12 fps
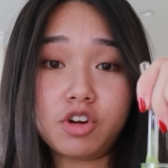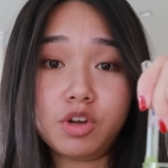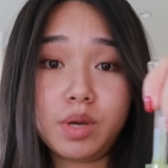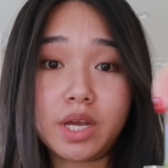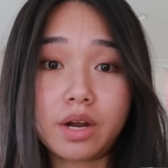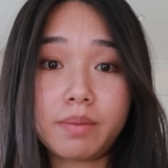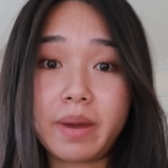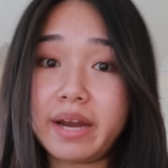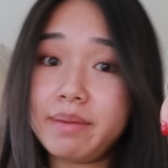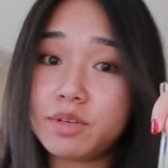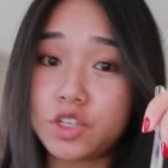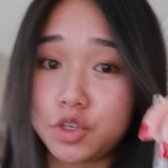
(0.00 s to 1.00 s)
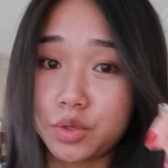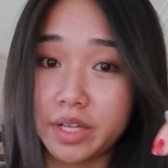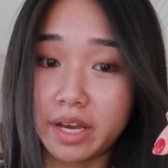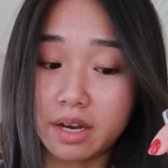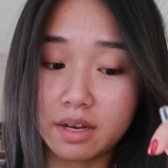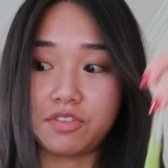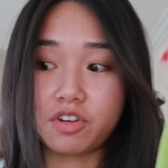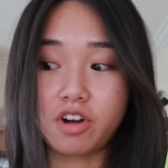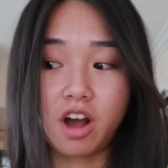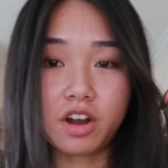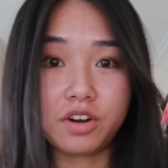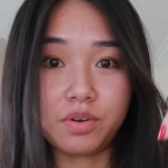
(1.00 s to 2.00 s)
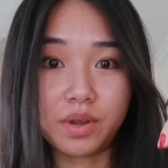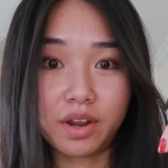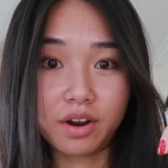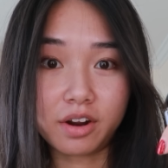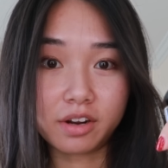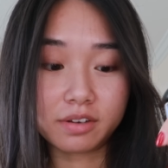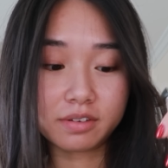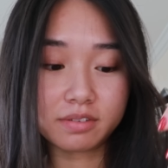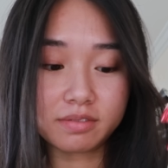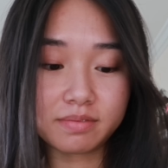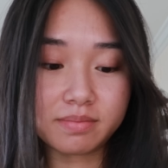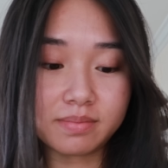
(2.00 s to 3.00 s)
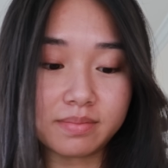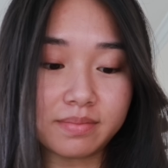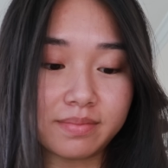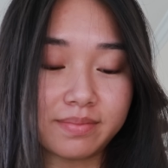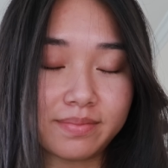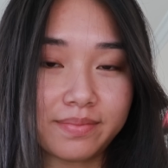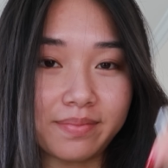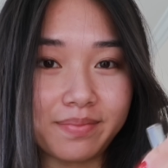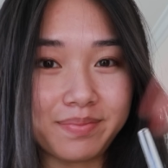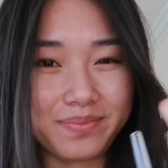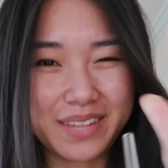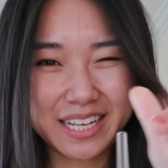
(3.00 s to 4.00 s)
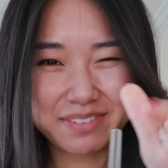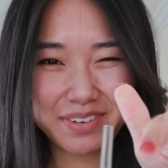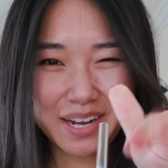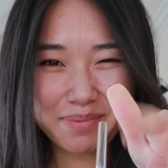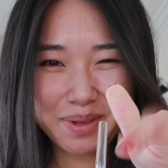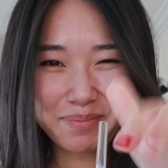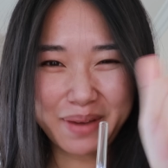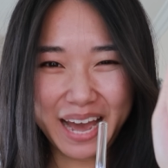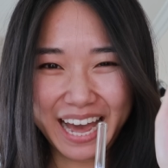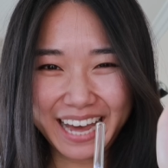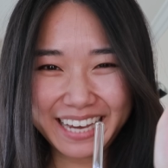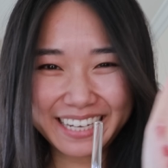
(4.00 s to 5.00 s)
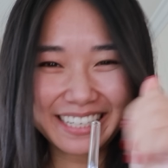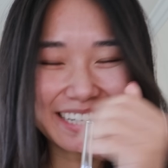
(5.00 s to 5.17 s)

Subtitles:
you're new here, my name is Julia. If you're not new here, thanks for coming back.